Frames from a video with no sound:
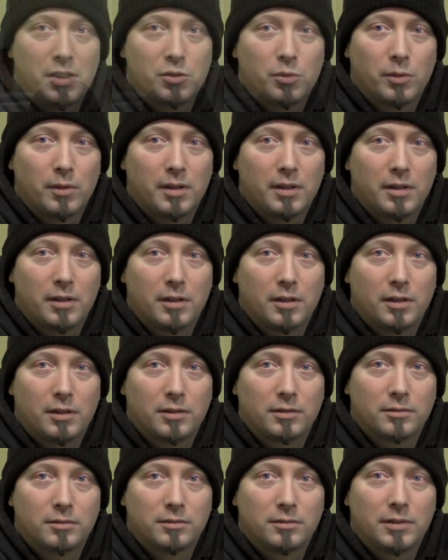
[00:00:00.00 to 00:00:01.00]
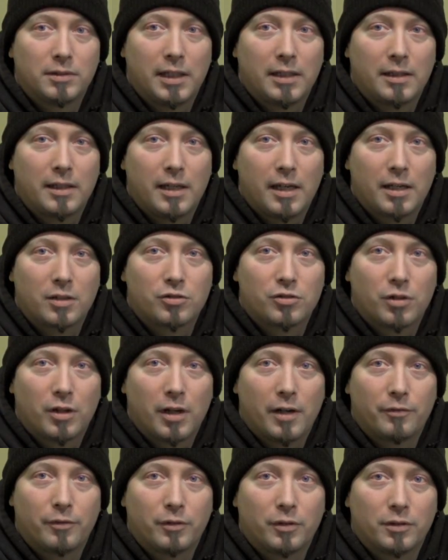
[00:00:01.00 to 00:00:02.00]
is willing to take the extra
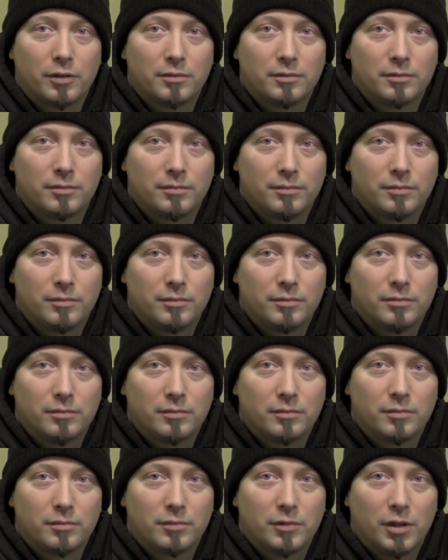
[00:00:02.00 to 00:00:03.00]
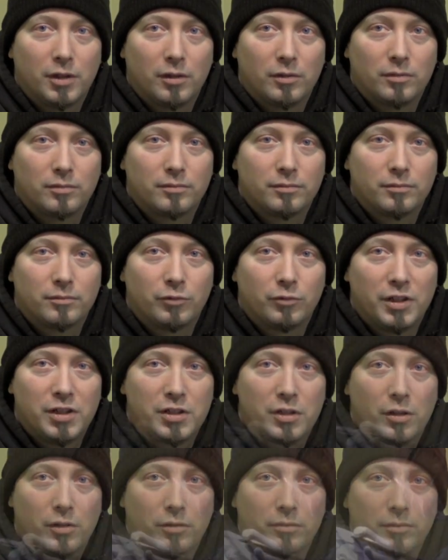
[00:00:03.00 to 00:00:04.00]
effort and, you know,
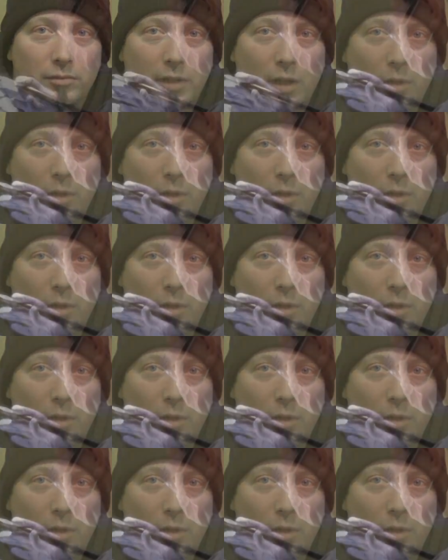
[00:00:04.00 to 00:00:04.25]
reach out and